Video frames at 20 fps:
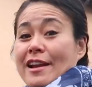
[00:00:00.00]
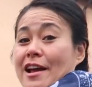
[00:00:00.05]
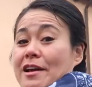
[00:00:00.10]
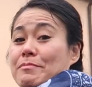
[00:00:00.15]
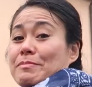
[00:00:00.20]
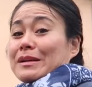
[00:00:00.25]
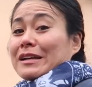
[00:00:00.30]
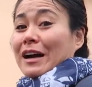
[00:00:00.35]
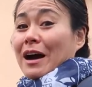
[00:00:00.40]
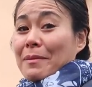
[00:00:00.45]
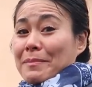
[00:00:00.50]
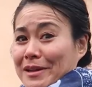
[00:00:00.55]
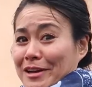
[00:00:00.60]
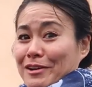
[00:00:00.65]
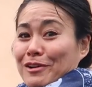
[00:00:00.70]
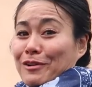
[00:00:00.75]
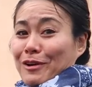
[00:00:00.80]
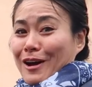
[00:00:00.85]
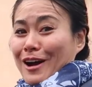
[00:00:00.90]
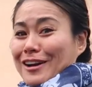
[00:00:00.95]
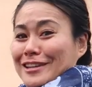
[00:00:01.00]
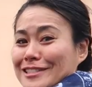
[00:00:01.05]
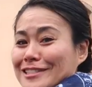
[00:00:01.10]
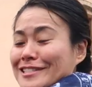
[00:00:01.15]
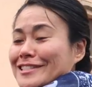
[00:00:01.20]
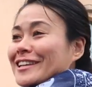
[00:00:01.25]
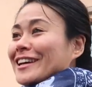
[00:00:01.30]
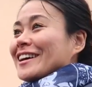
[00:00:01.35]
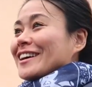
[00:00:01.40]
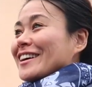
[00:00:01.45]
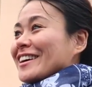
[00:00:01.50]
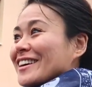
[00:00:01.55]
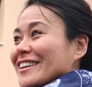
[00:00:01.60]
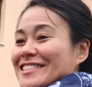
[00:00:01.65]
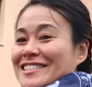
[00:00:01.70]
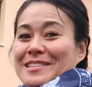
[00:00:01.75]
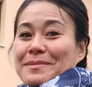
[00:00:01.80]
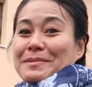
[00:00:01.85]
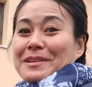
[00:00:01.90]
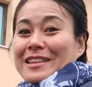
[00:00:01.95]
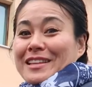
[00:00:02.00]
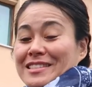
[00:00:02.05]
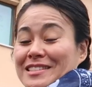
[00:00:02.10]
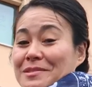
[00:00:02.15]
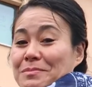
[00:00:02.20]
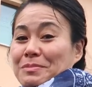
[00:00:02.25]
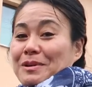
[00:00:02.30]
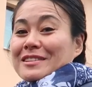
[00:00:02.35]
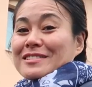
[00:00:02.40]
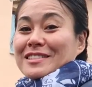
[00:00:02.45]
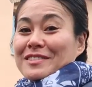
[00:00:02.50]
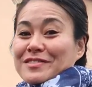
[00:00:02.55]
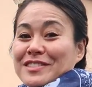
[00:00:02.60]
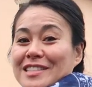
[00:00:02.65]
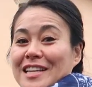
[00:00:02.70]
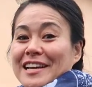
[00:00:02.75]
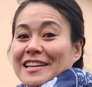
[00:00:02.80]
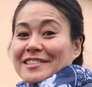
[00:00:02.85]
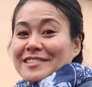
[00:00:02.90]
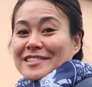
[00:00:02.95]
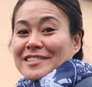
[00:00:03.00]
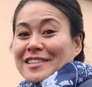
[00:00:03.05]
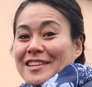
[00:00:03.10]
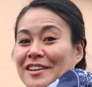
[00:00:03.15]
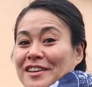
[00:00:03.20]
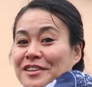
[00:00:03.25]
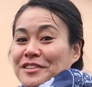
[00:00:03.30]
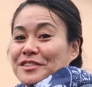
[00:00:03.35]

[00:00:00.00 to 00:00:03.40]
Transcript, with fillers: and I've been coming across some of these impressive sites.